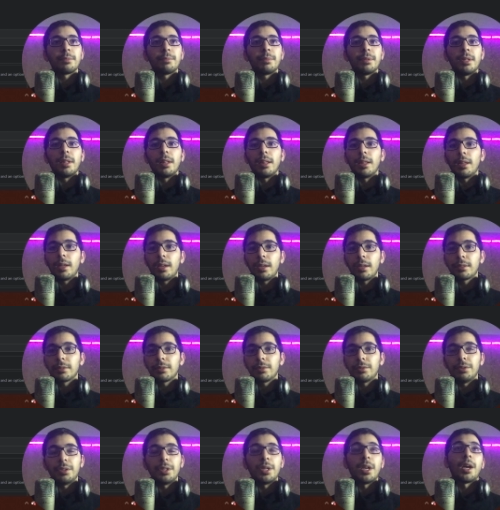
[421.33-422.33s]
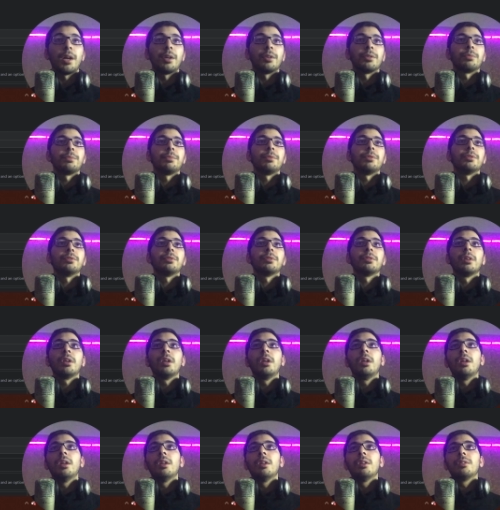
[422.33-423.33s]
has been logged to the output.
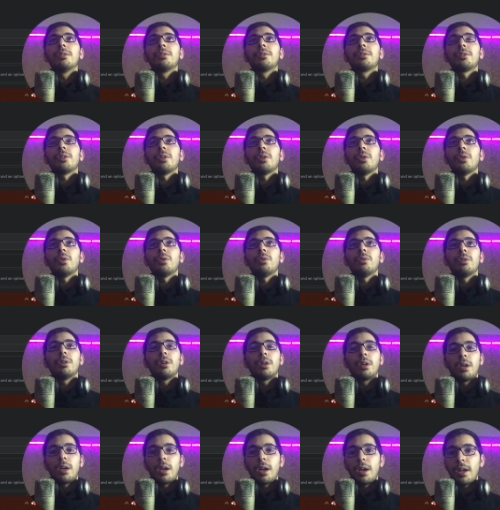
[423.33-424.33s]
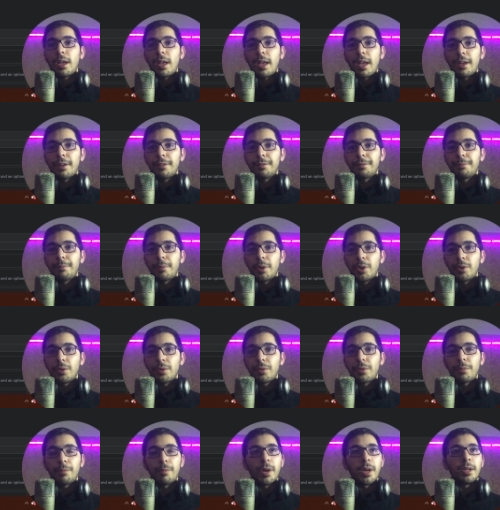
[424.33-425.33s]
So I have
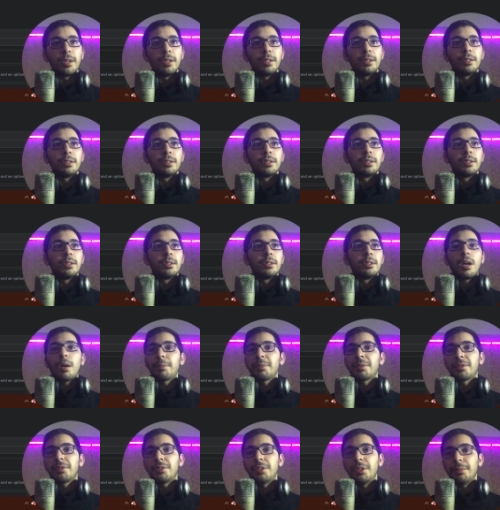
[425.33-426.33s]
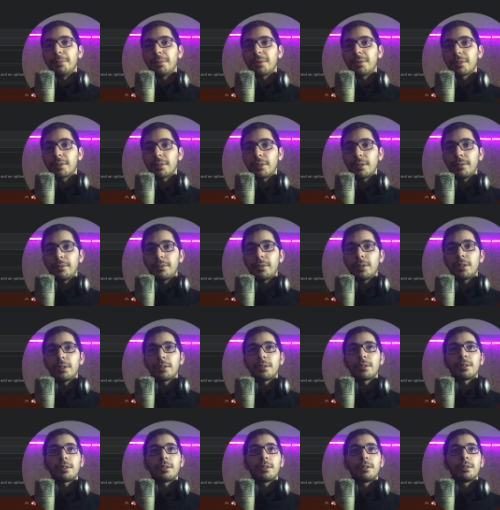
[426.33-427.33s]
both my upstream
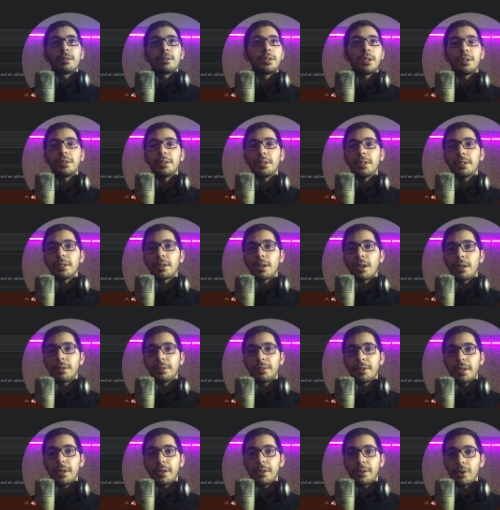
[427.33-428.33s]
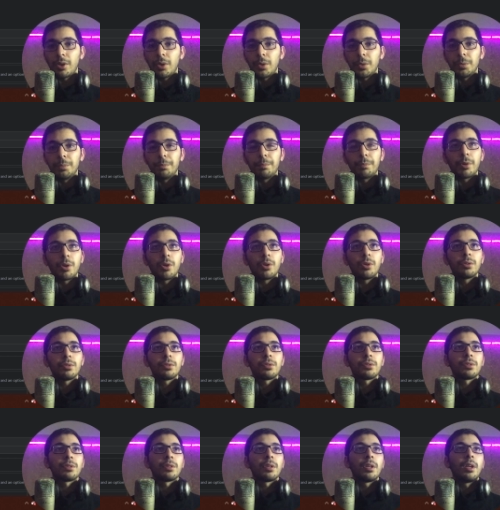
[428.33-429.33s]
servers running on their own
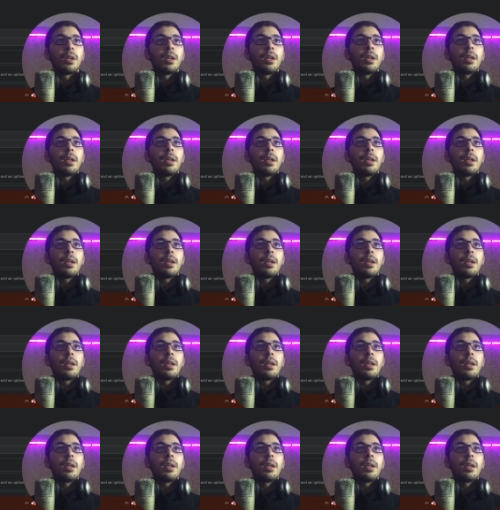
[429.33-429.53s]
ports